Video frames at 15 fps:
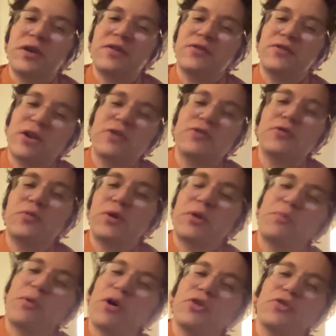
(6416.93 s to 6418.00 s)
And thanks for
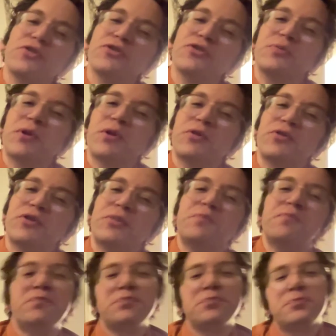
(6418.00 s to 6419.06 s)
being part of this symposium.